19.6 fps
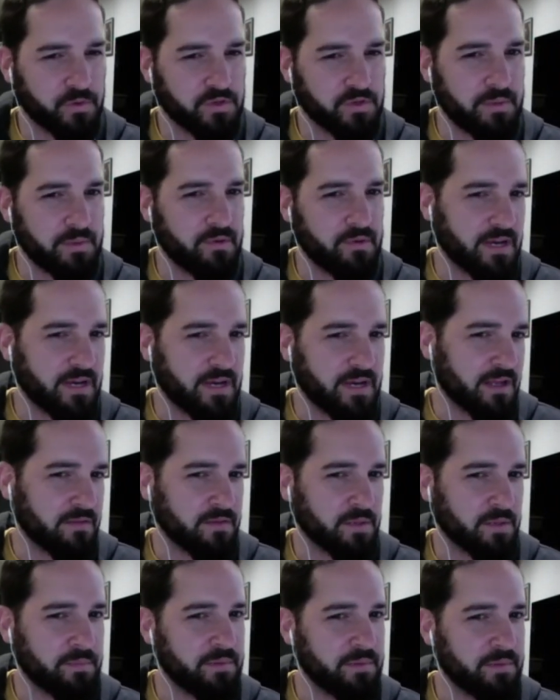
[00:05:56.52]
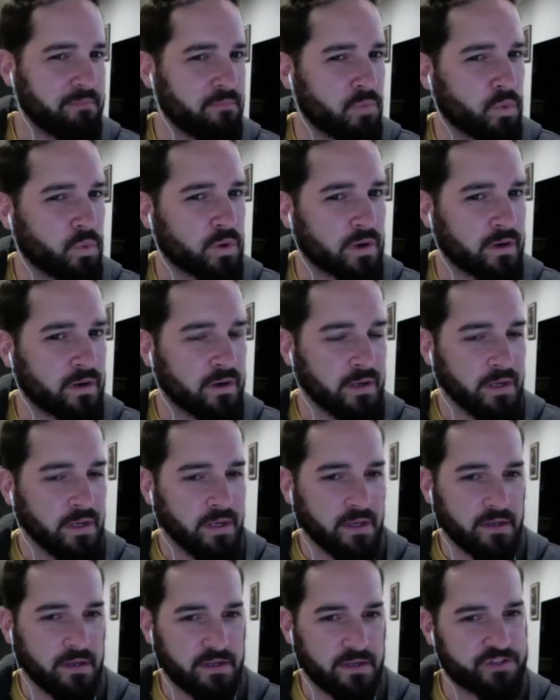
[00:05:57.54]
maybe are getting a little bit more
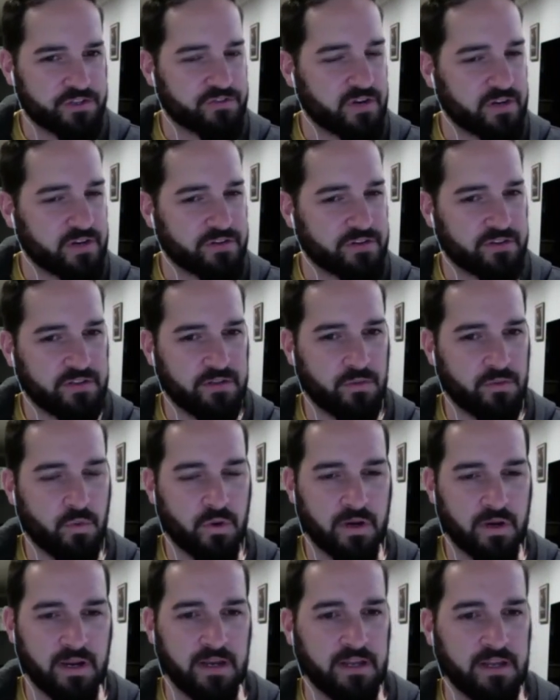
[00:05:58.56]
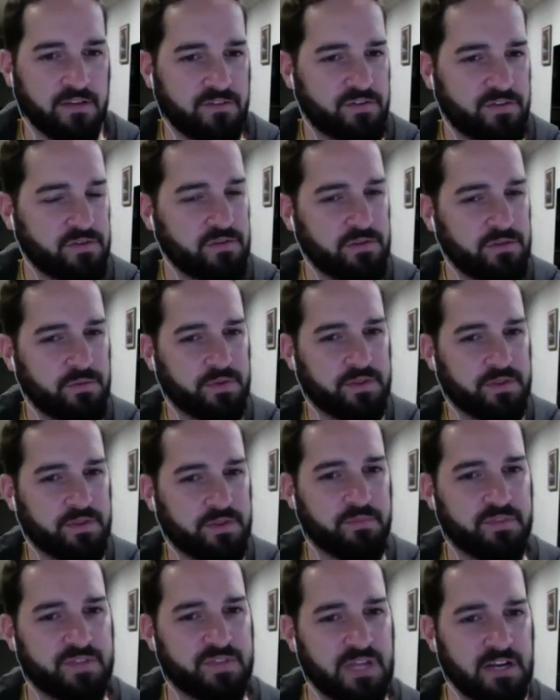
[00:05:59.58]
instruction or getting in tune with
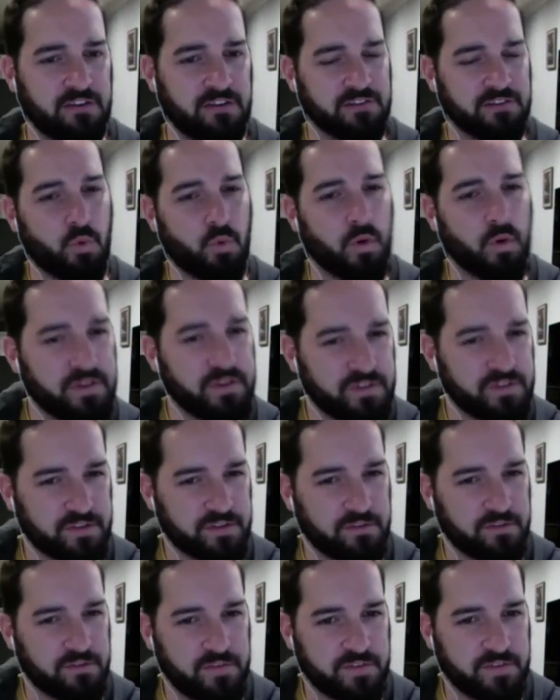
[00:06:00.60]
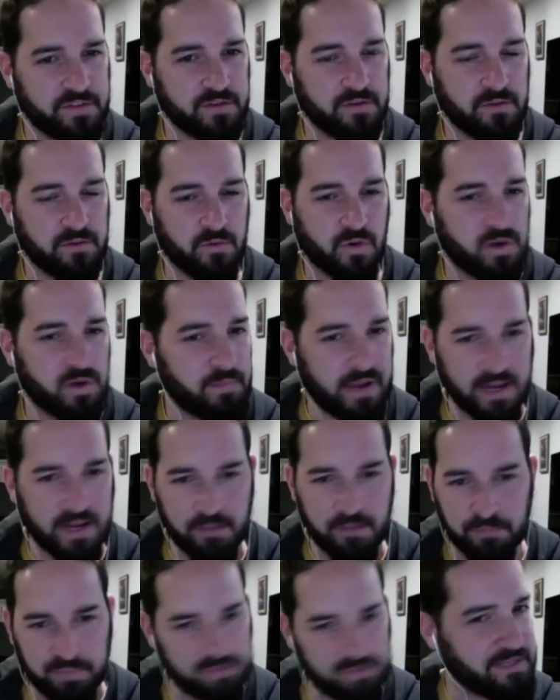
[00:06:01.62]
themselves more than just the physical, or am I
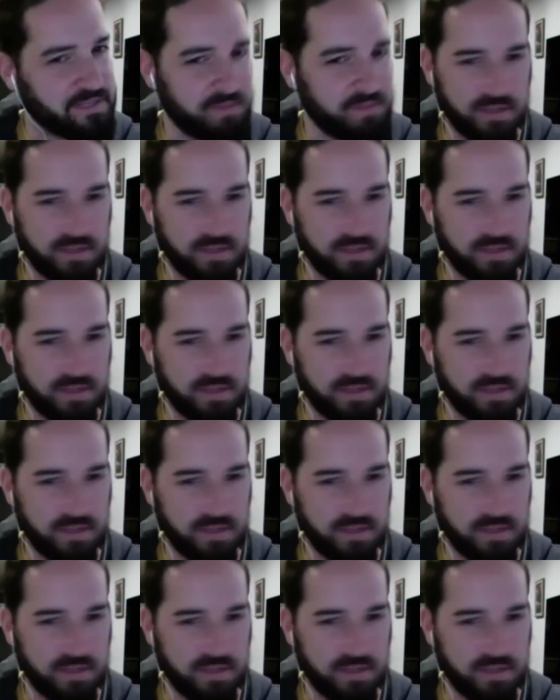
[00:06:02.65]
completely